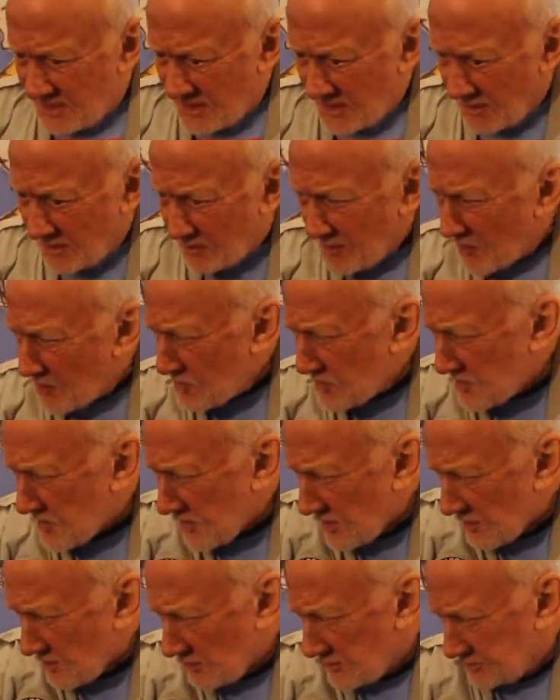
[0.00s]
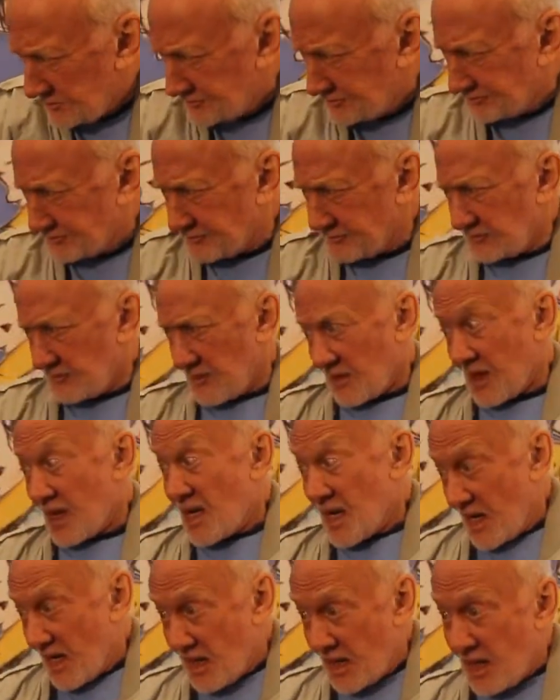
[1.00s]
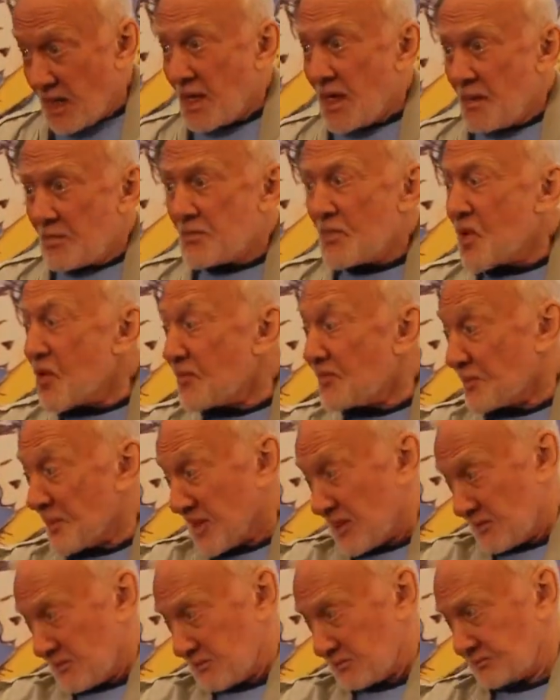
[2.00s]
a motion, a movement